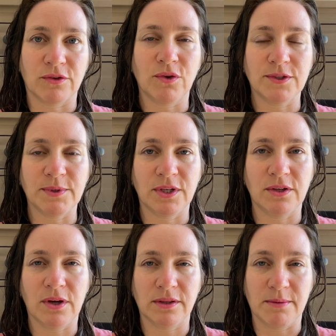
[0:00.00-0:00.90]
Of course, we could
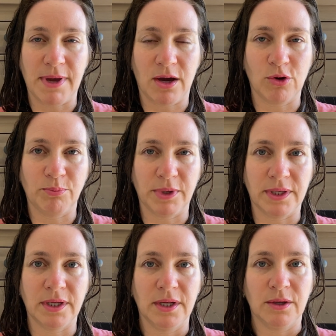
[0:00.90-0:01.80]
have got them out,
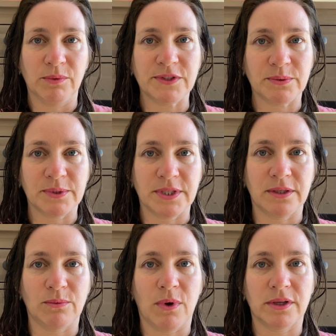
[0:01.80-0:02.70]
but once we were
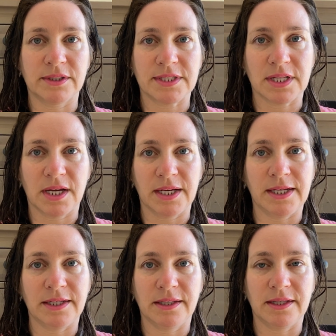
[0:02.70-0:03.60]
done a water
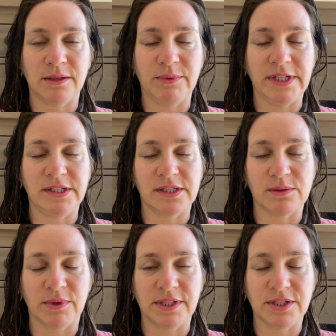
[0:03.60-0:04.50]
slide, then we
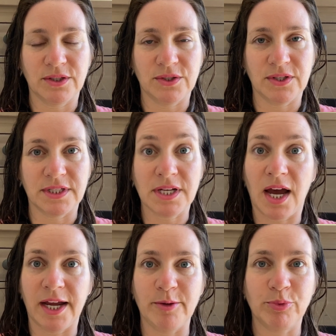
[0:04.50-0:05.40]
just wanted to go to the
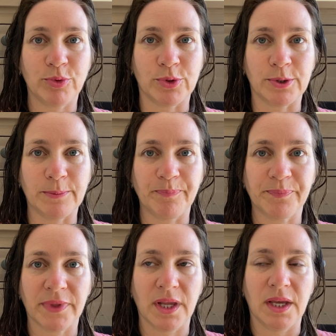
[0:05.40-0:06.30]
tide pool.
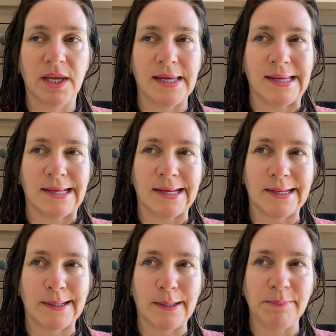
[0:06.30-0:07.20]

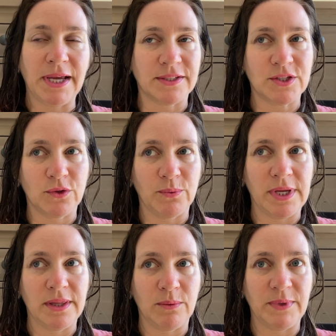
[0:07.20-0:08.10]
Yeah, so the
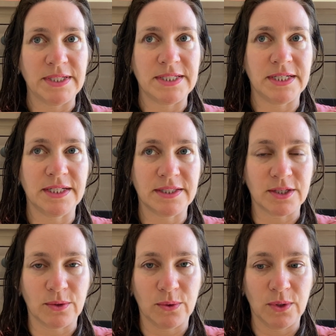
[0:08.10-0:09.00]
way that we did it,
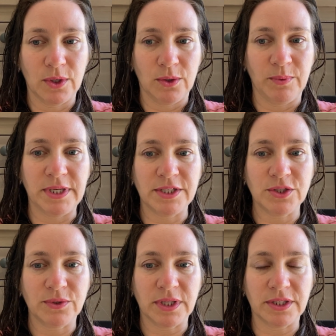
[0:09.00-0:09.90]
so we didn't
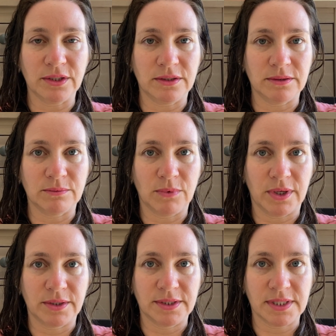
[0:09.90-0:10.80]
do the little
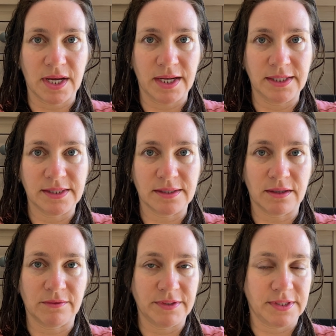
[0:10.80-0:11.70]
water slides.
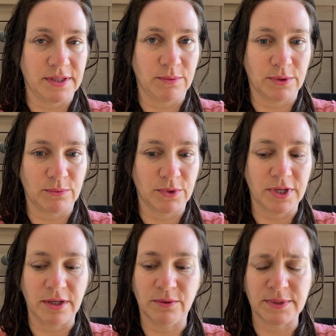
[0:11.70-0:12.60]
Obviously, they weren't
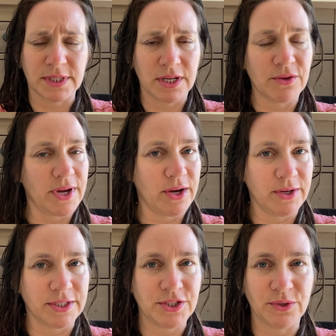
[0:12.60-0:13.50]
working. There was another
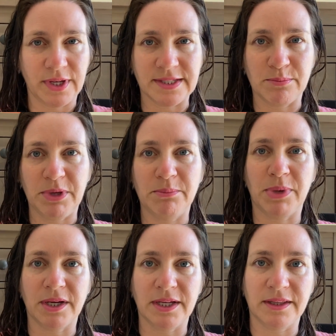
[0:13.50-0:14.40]
area too. It has a big
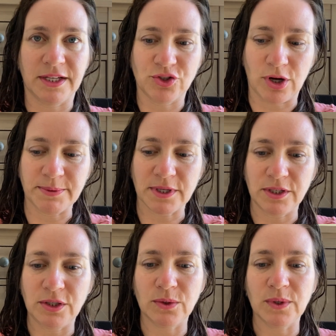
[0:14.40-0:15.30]
bucket that drops
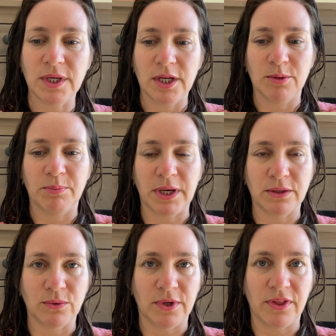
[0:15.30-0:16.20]
on you,
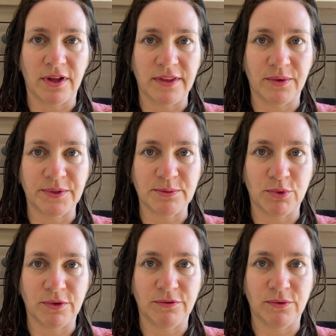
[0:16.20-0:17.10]
but Laura thought that was
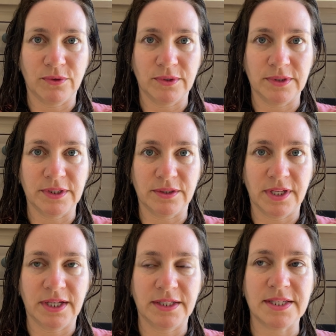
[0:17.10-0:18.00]
more for little
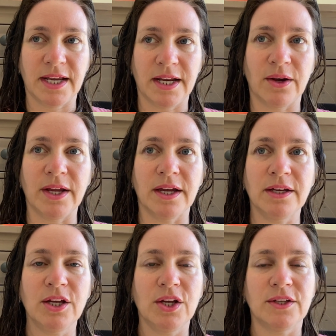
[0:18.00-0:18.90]
kids, that area.